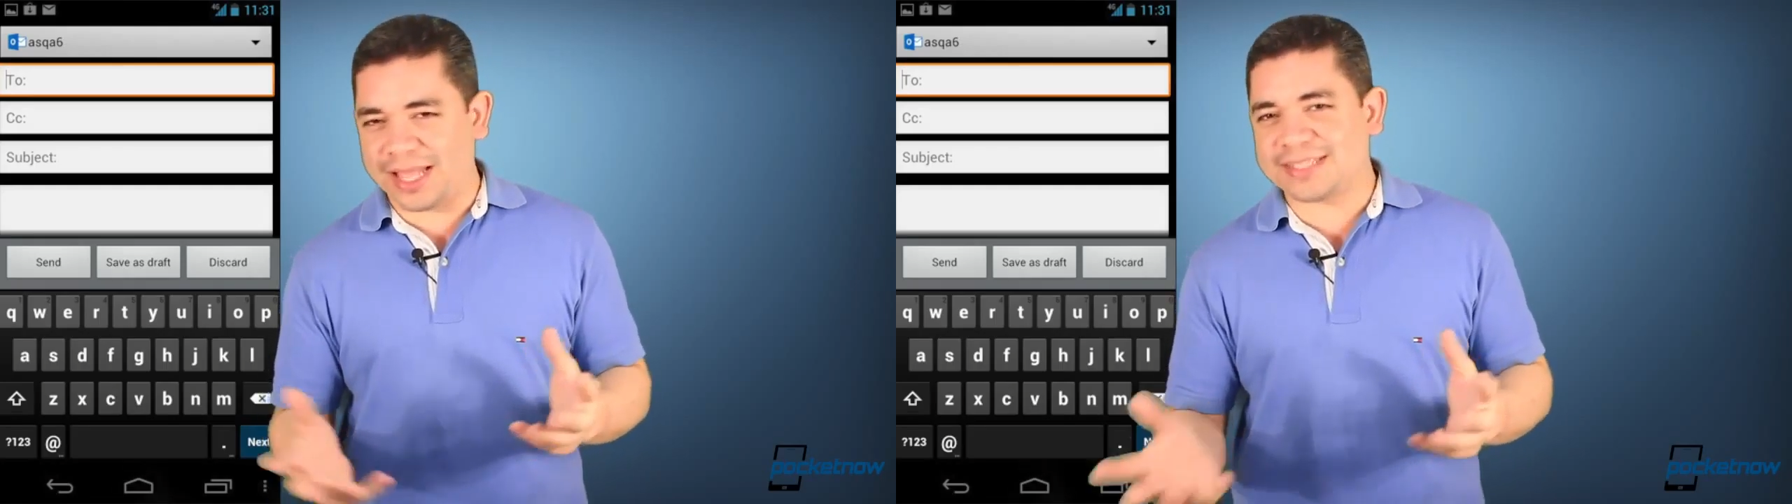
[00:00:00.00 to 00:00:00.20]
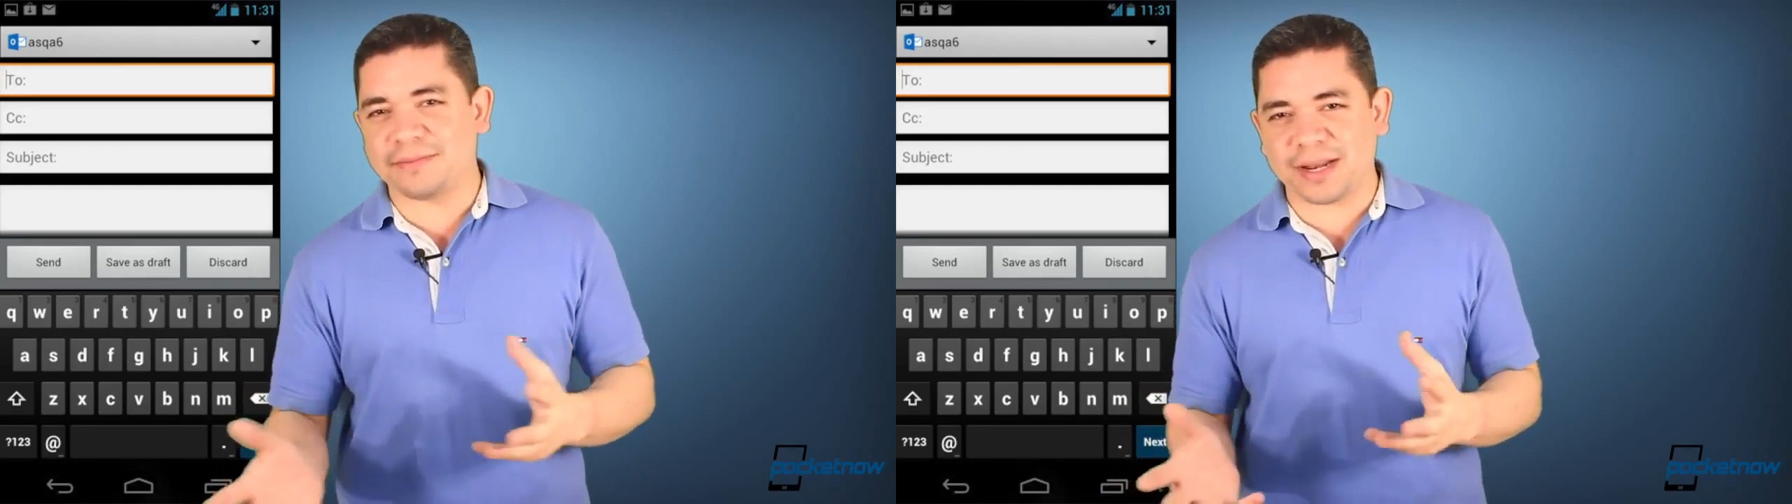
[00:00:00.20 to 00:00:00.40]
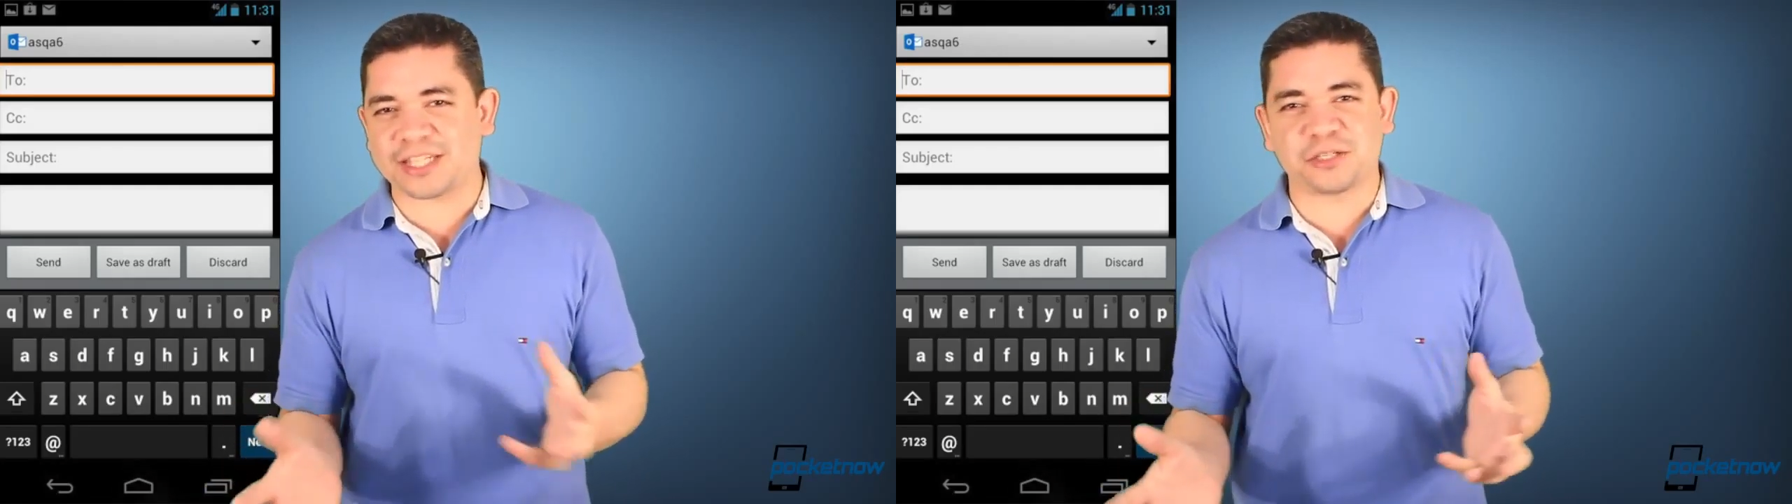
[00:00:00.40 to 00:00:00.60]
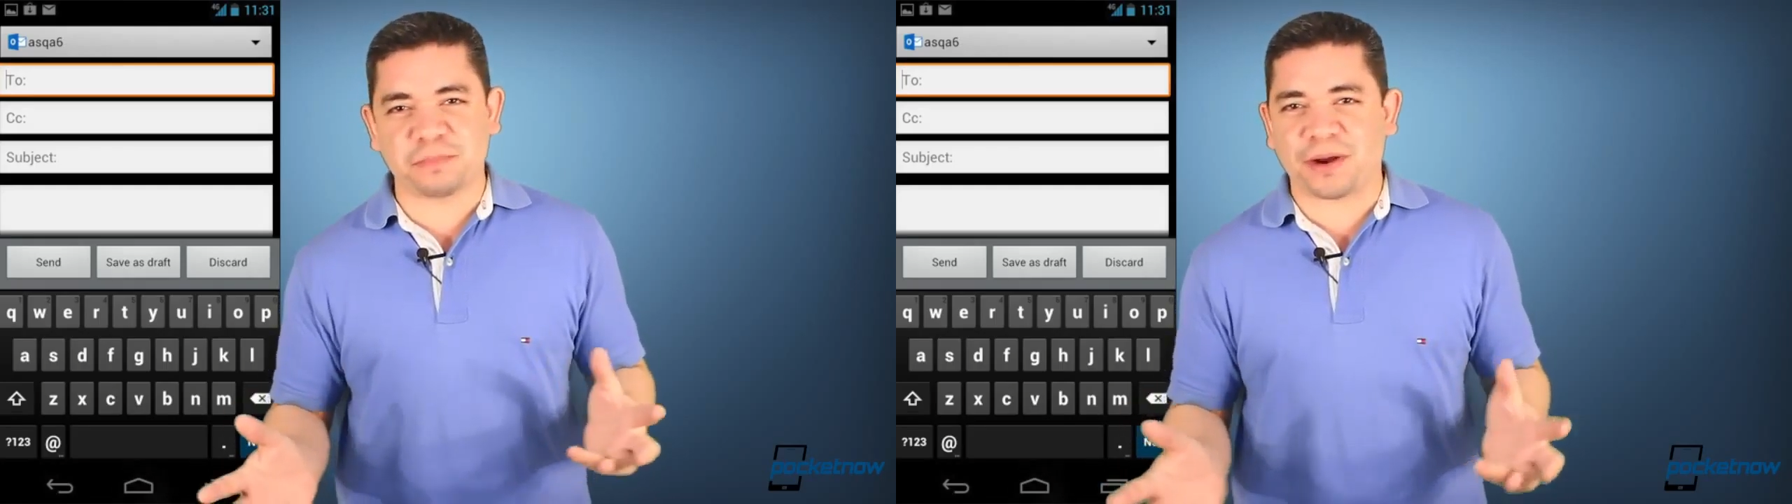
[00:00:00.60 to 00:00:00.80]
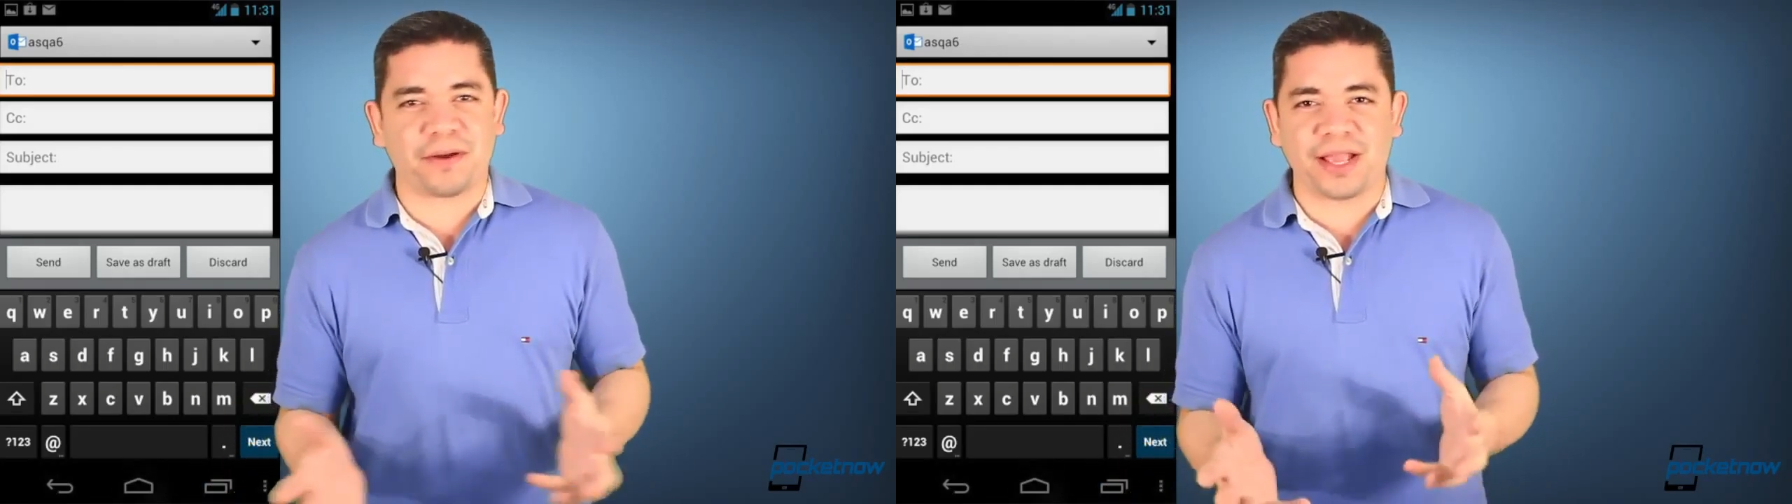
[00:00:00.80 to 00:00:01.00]
intimate
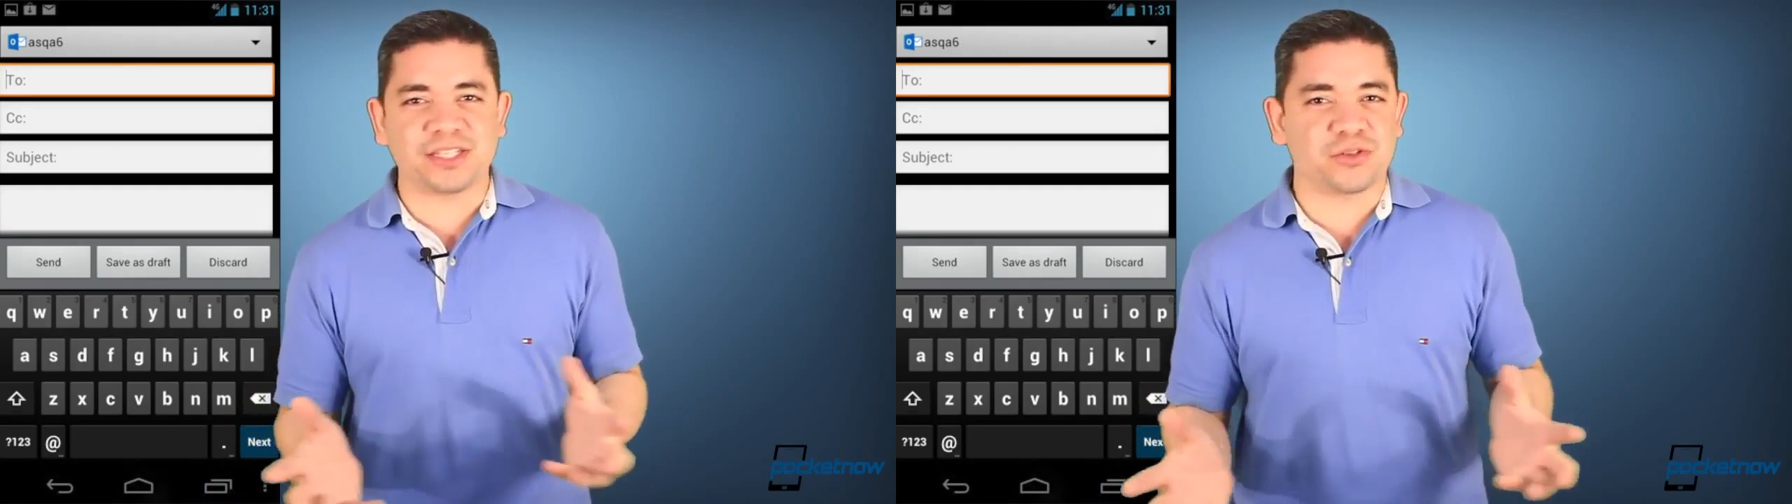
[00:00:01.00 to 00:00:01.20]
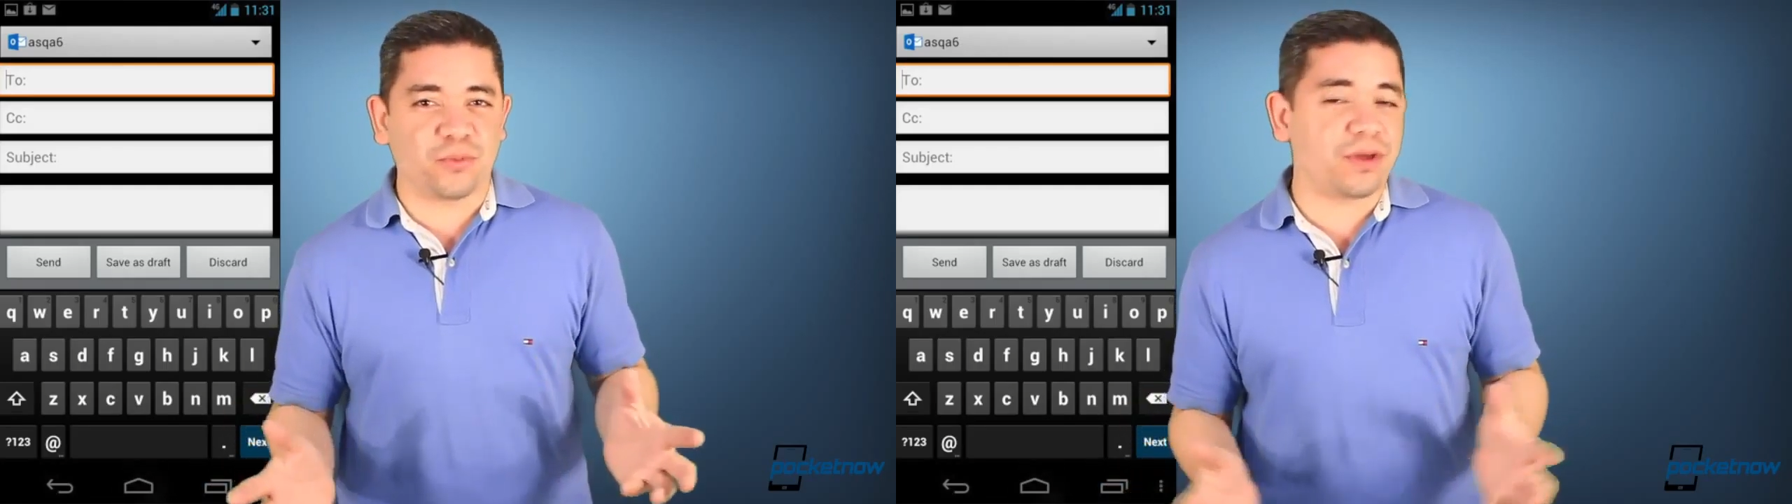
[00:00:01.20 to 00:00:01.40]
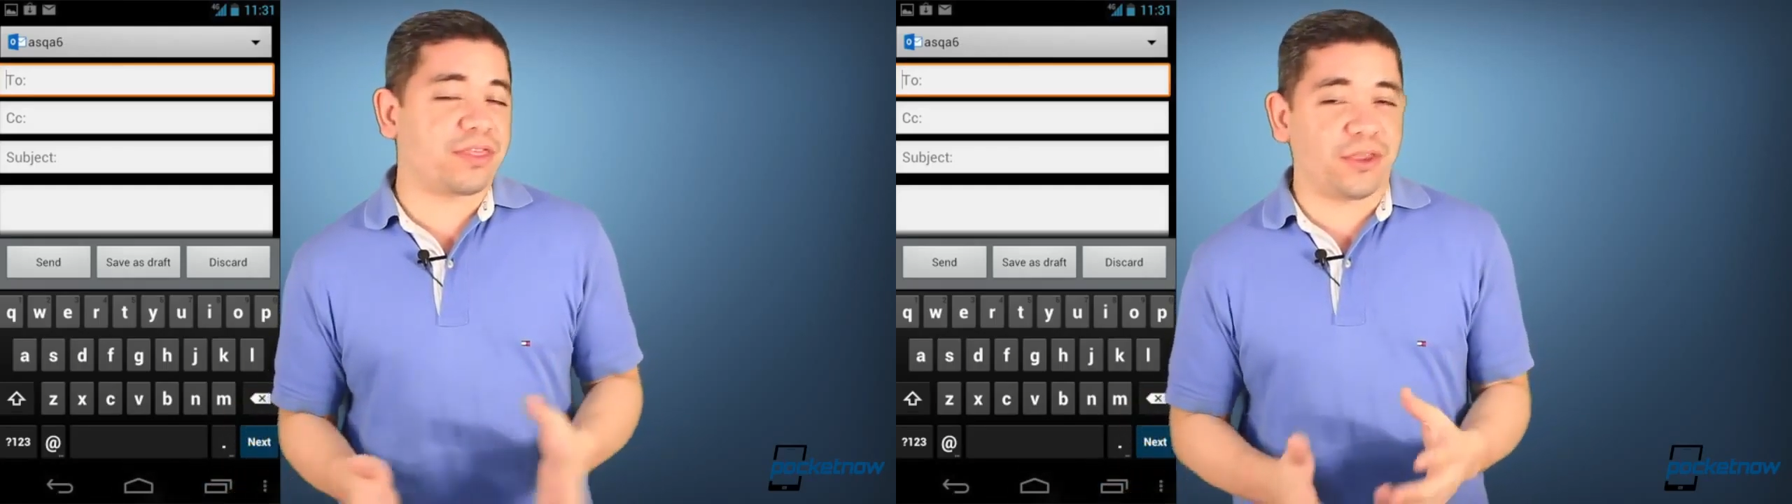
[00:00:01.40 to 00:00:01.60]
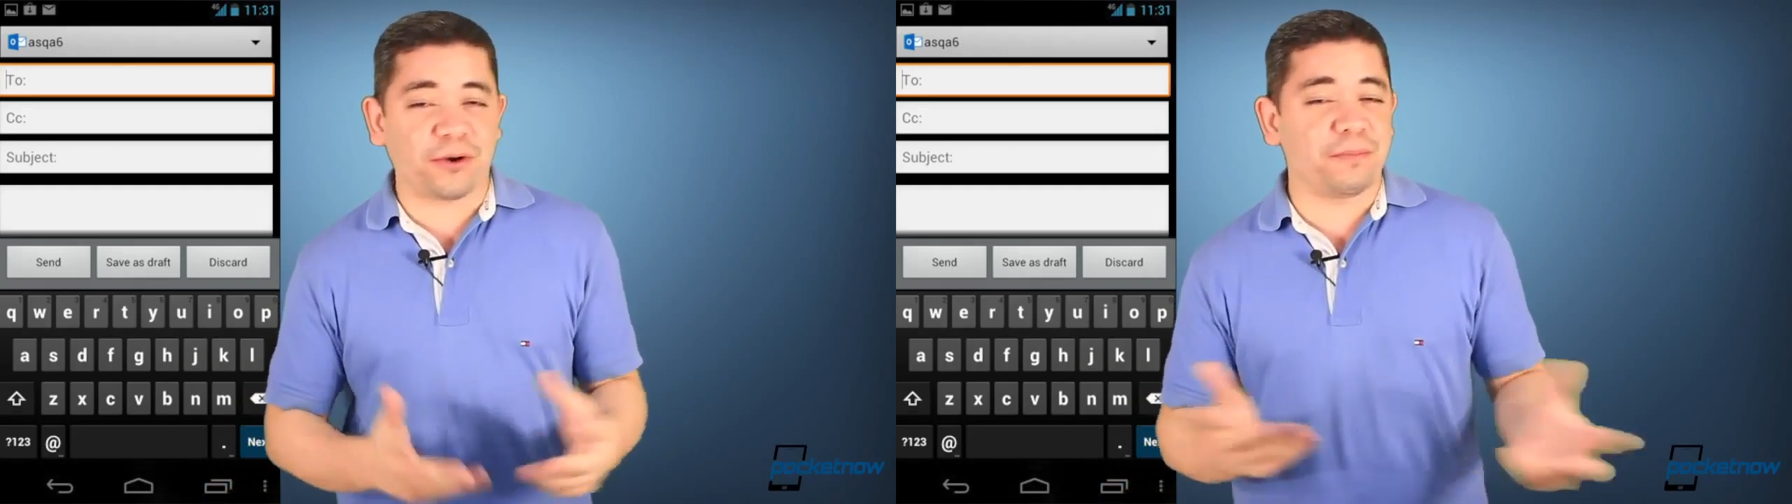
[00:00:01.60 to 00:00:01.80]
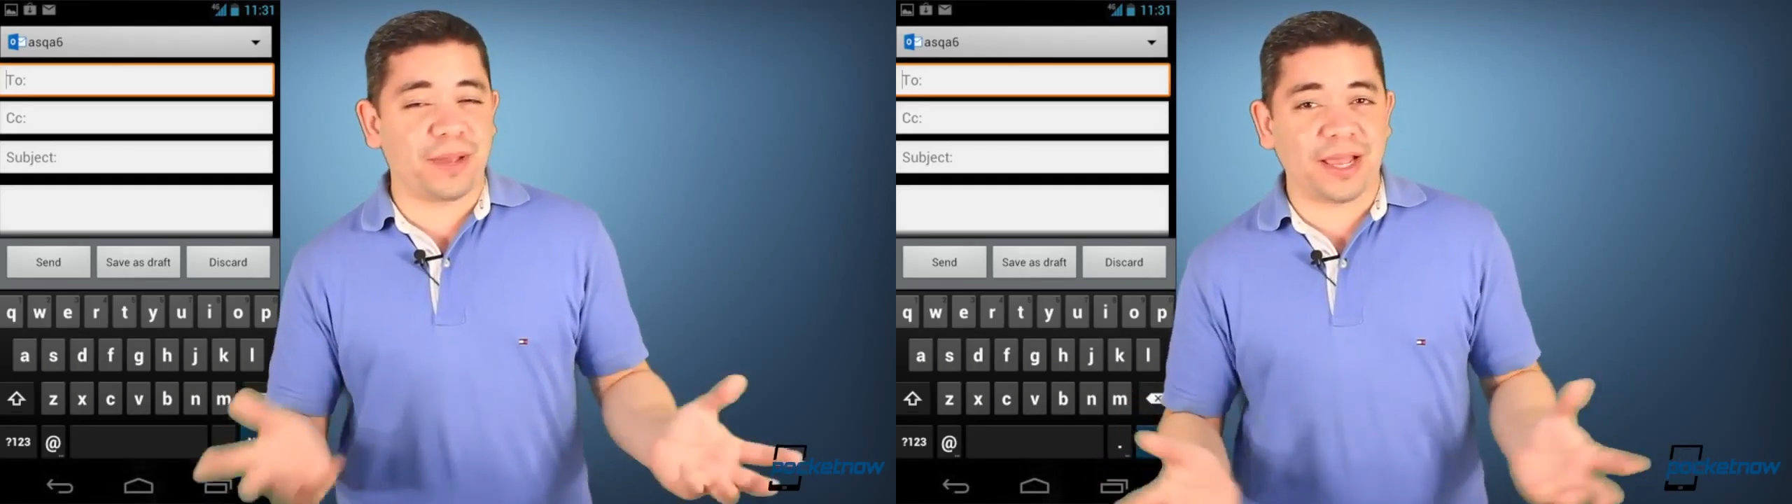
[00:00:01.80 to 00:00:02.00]
experience with
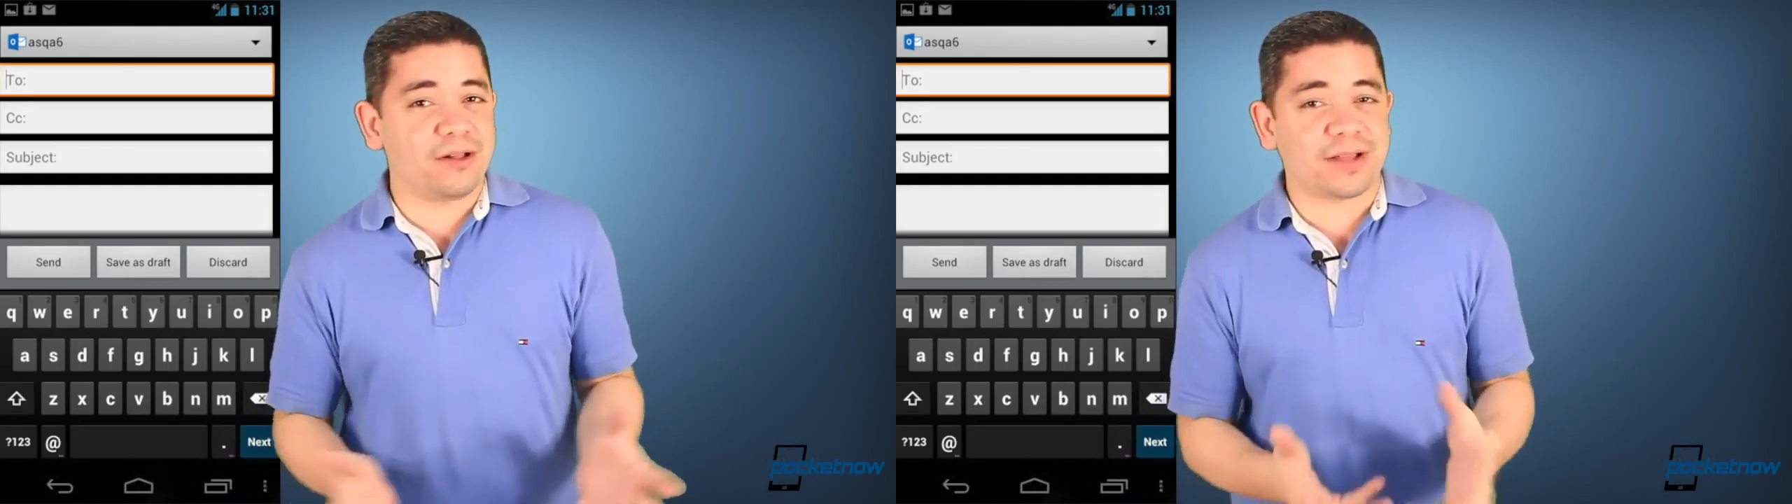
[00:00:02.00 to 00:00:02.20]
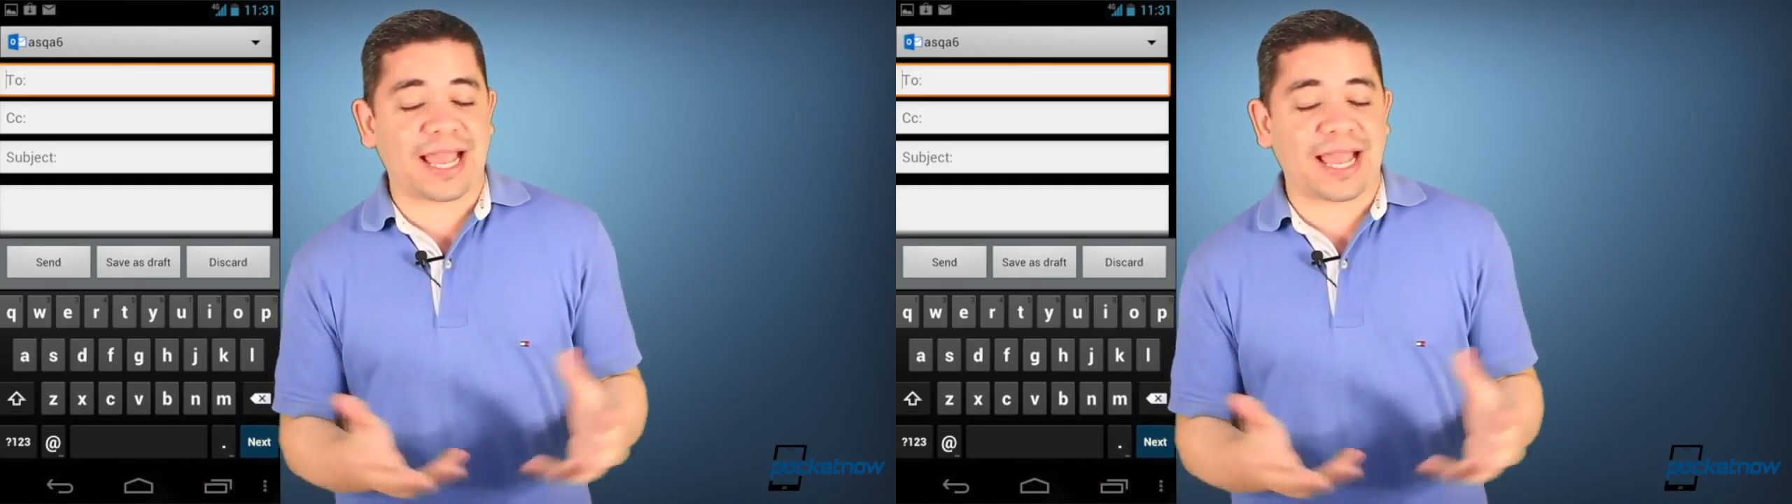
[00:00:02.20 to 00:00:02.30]
your mail,